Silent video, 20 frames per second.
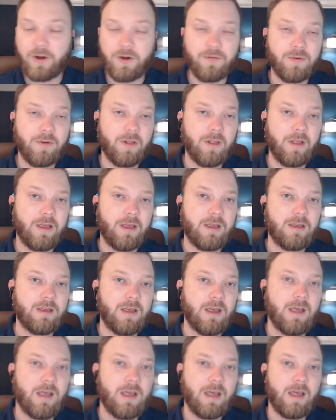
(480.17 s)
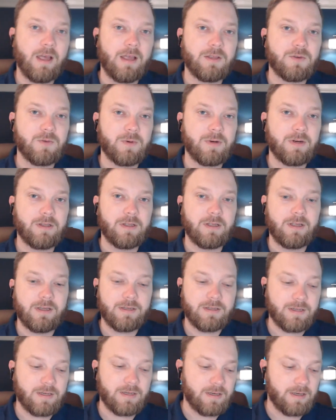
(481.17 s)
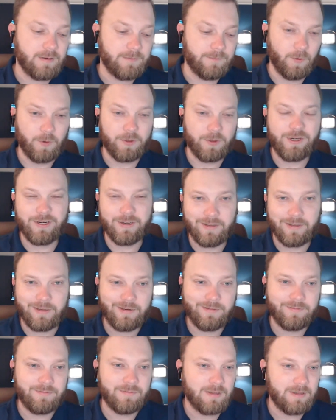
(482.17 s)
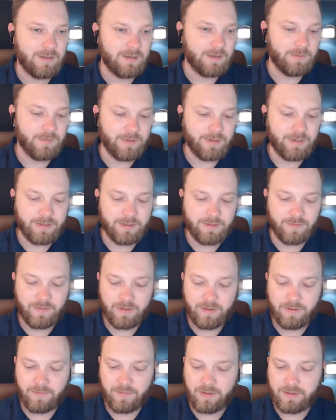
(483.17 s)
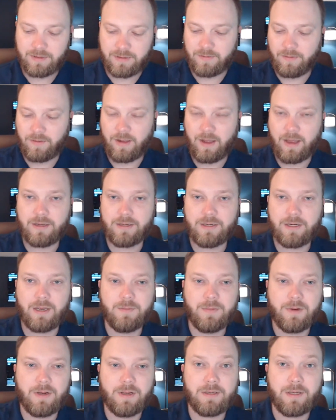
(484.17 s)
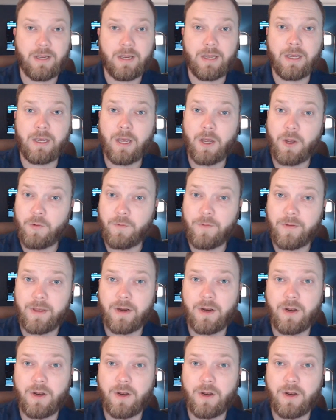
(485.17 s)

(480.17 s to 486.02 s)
overlay, as well as, unfortunately, because of the events of the last 8 months, a COVID